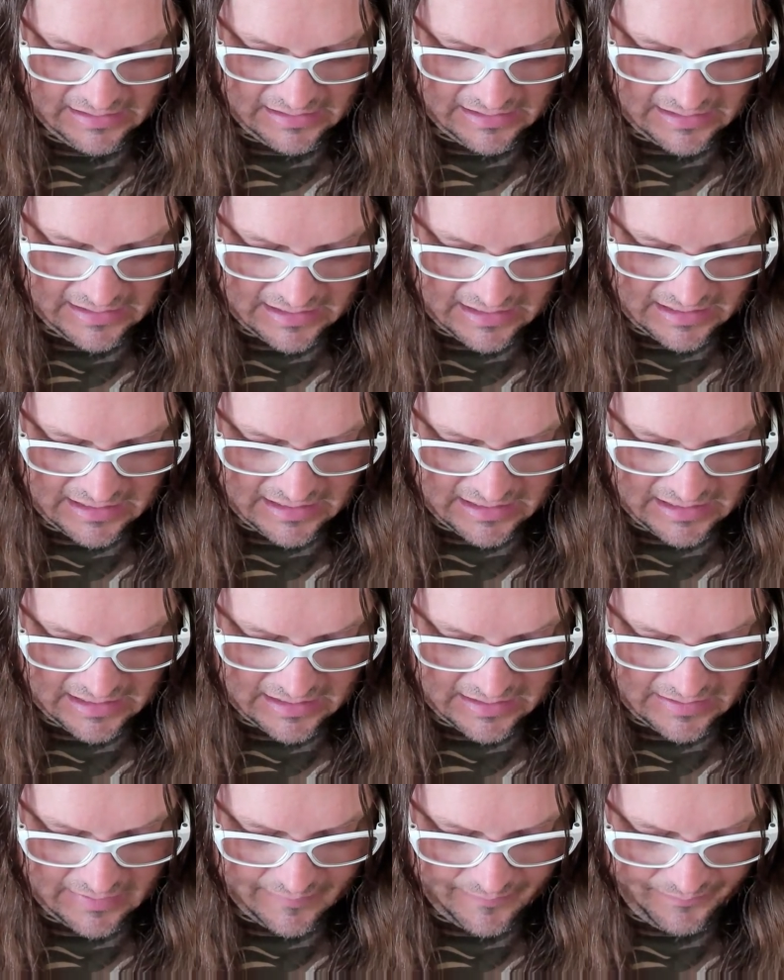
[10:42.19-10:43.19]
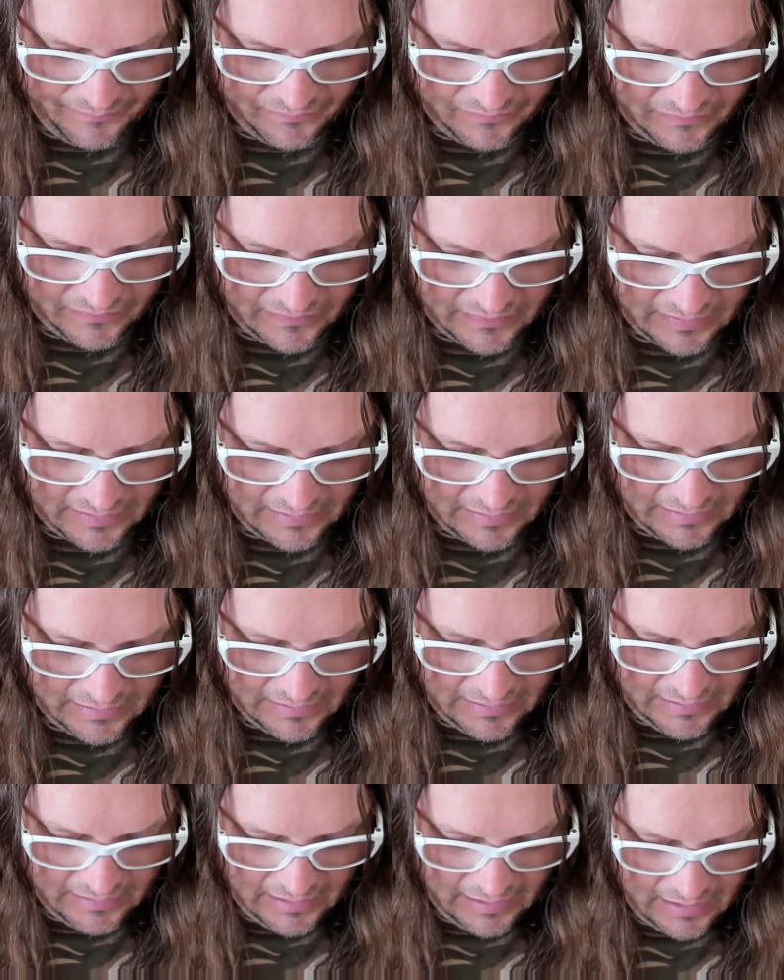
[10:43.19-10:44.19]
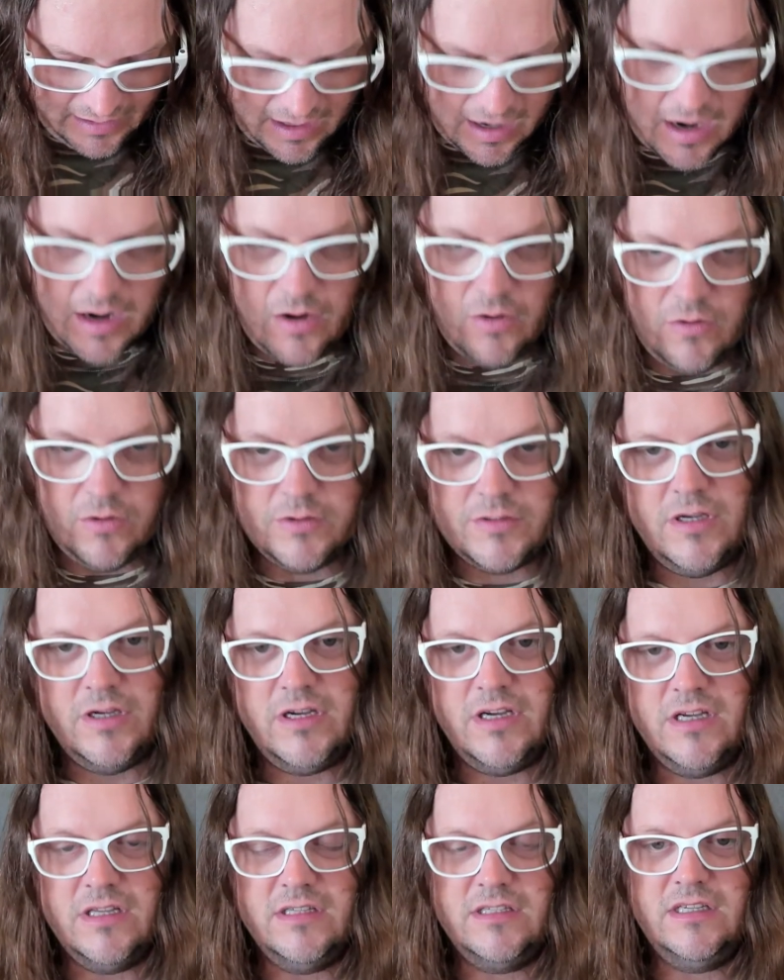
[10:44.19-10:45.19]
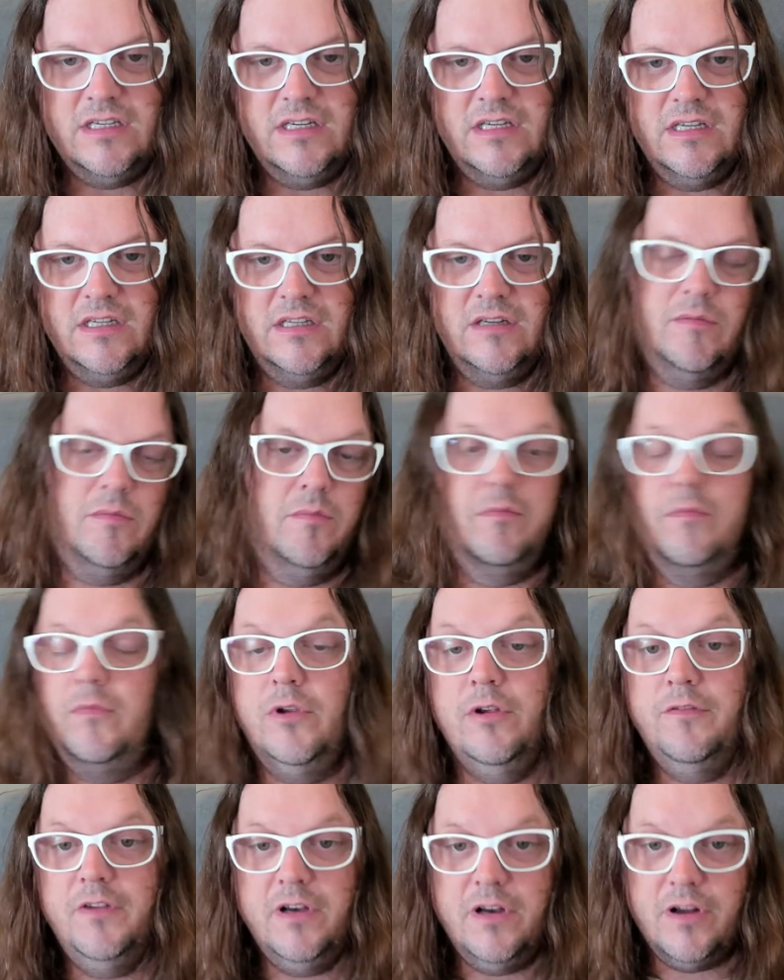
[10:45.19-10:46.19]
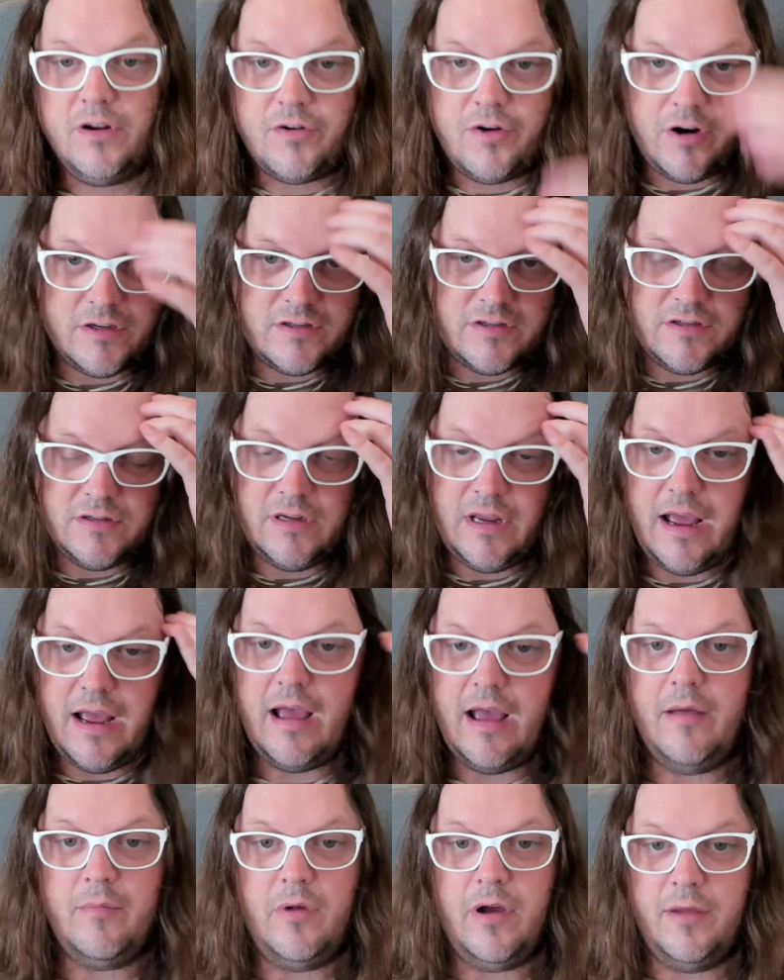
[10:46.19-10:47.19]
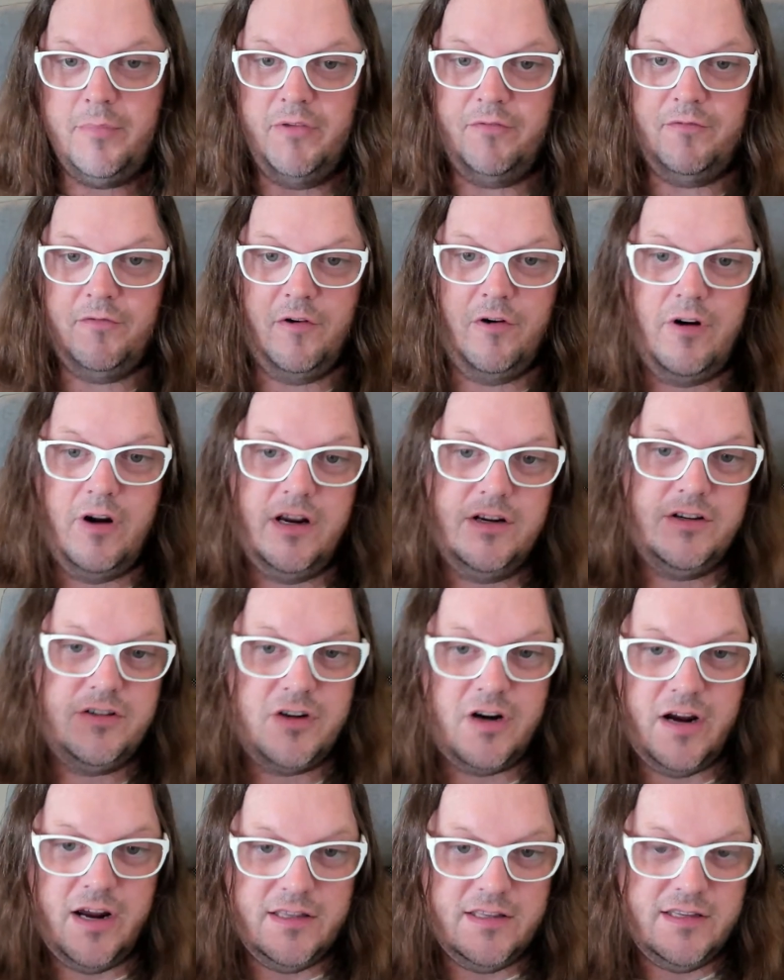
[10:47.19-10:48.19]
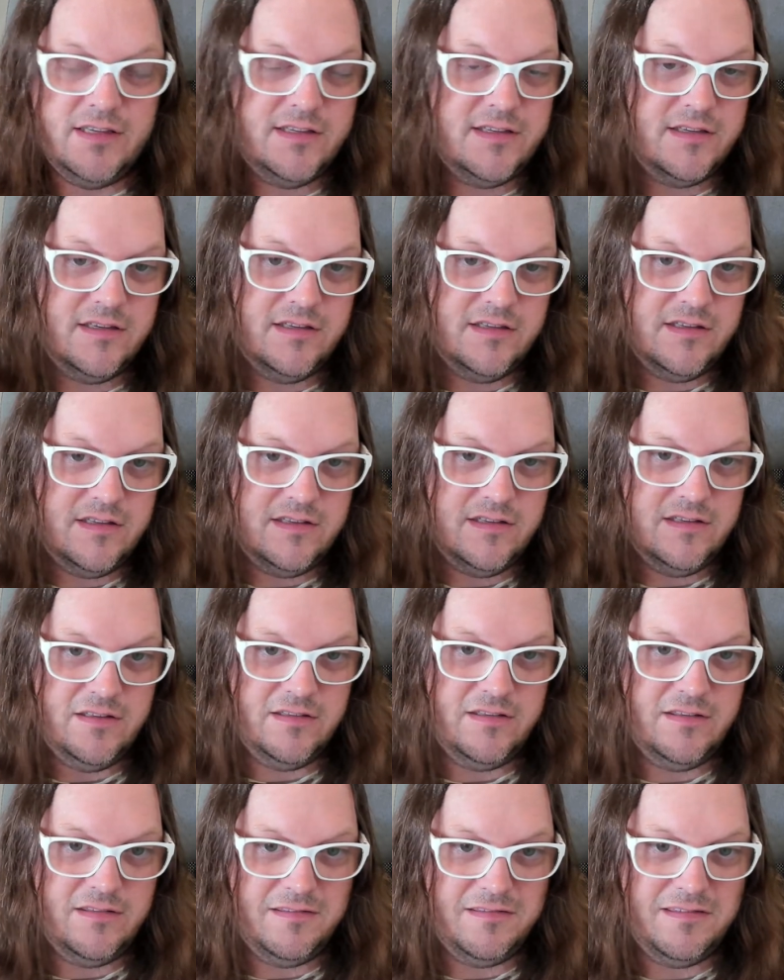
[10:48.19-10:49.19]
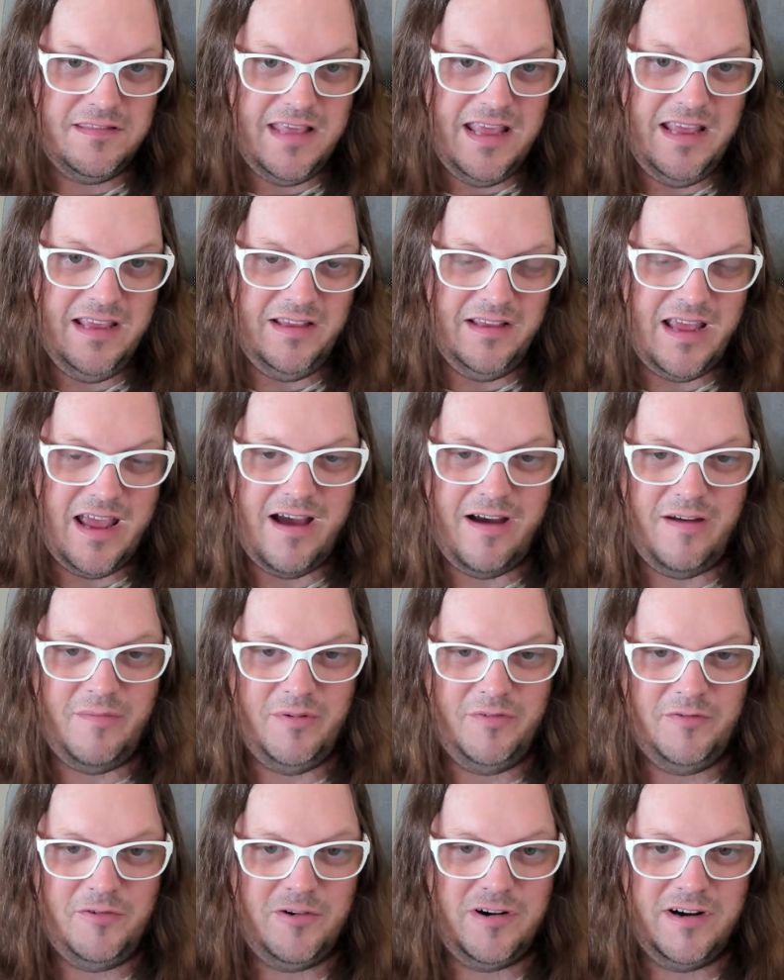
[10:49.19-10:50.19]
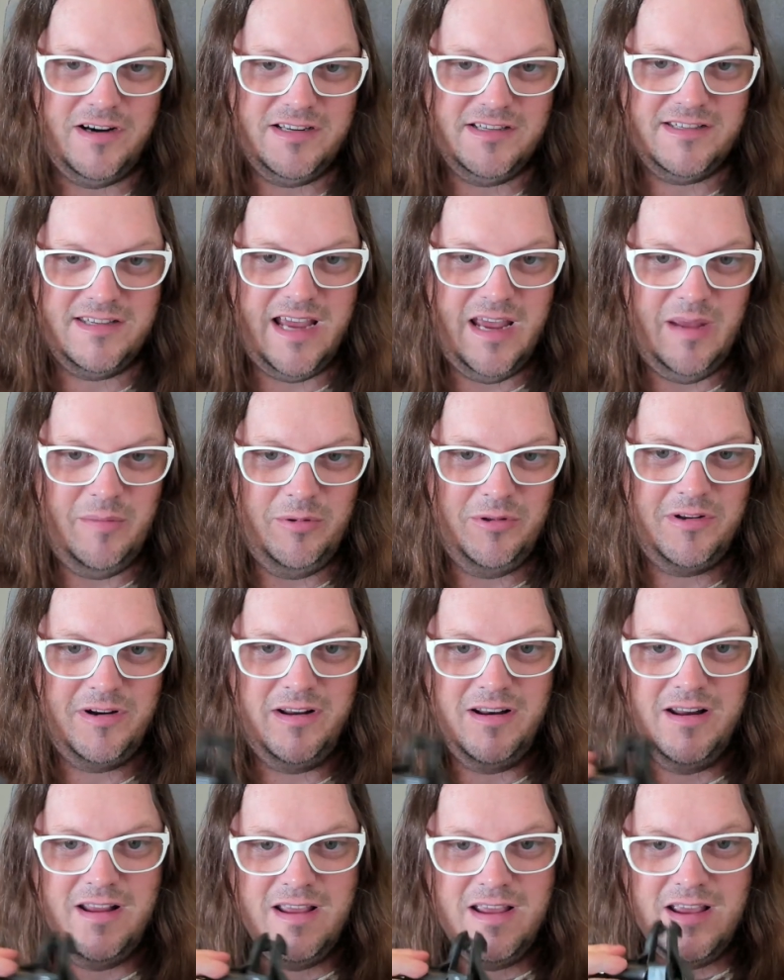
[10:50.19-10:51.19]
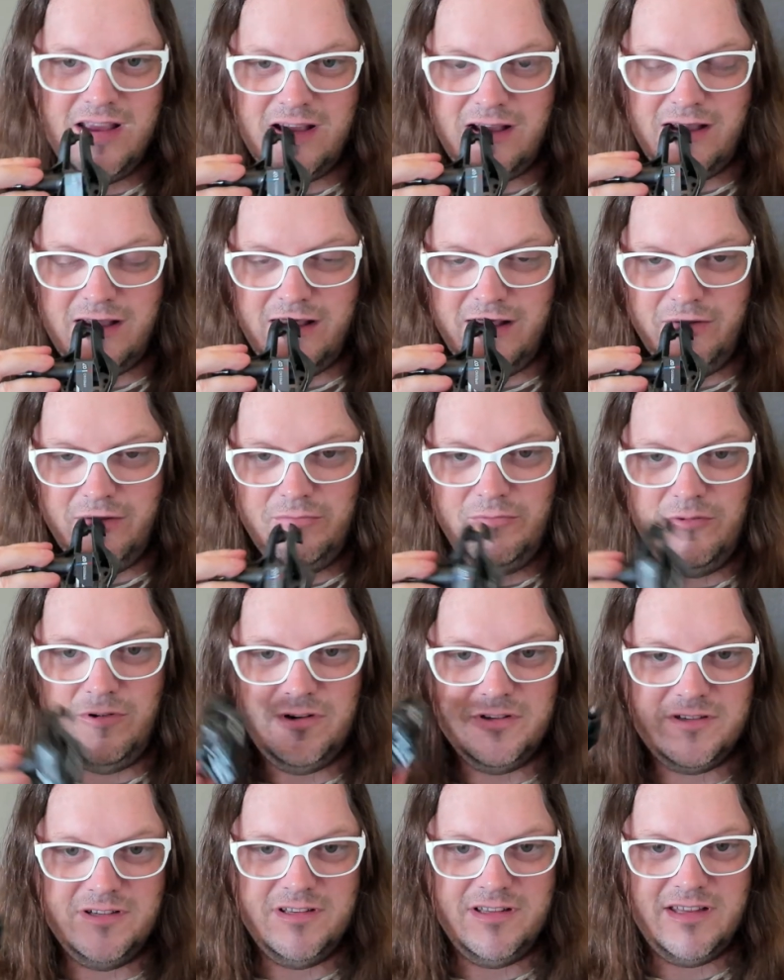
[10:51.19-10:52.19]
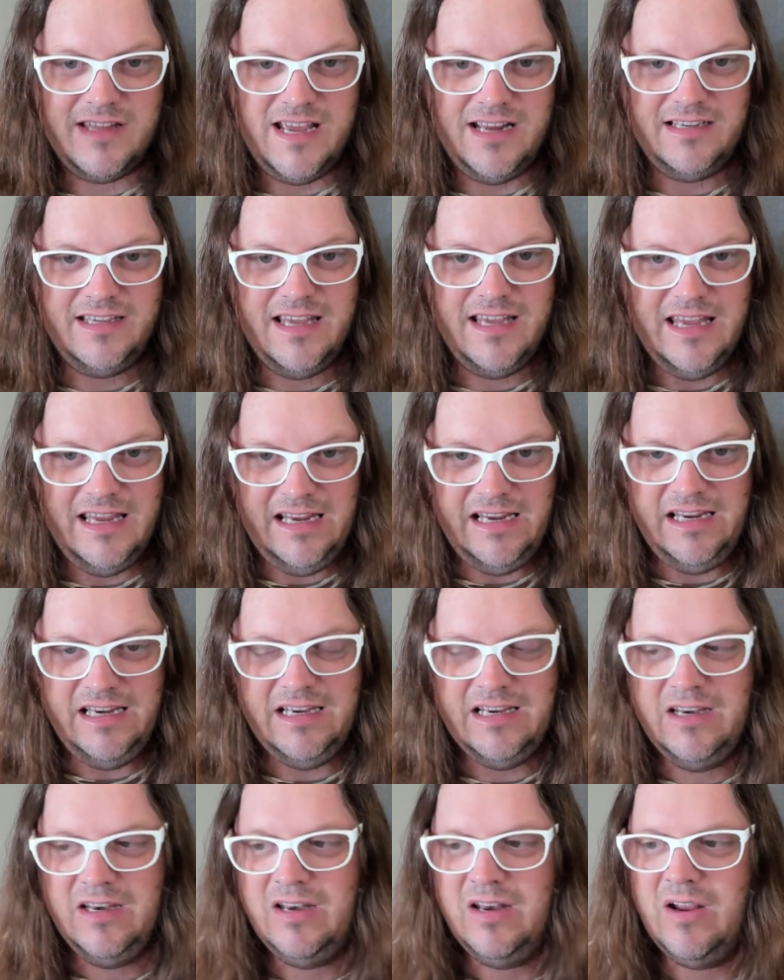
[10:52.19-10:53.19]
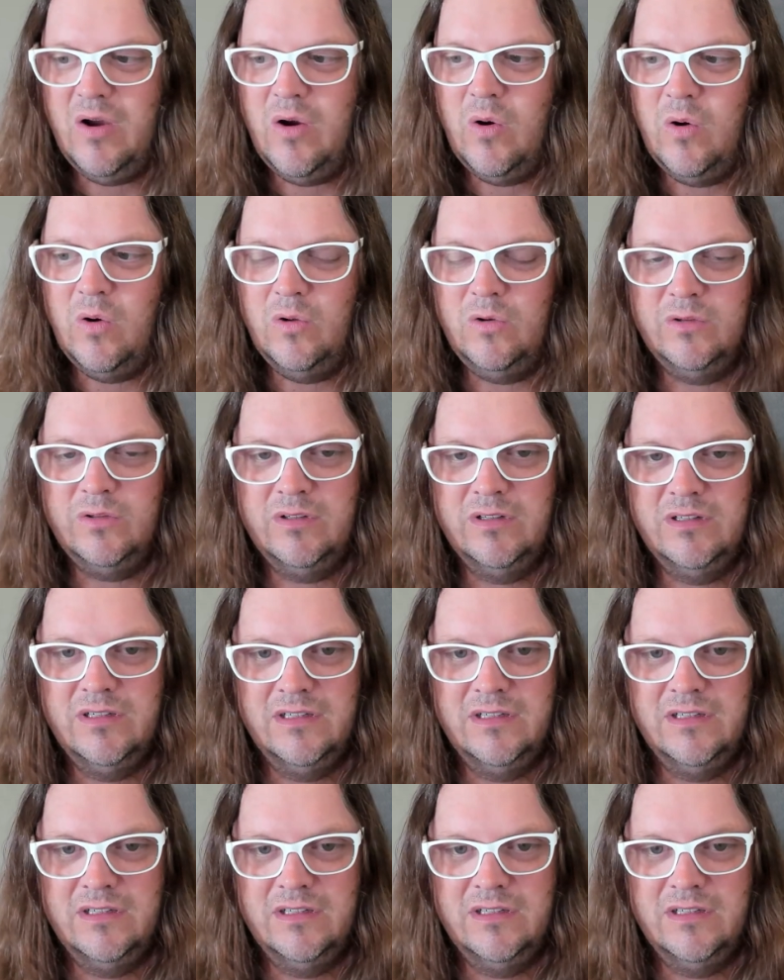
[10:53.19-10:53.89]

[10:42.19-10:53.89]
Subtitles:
I also considered moving across. Before I tried this thing out, before I disabled it, I wasn't that keen on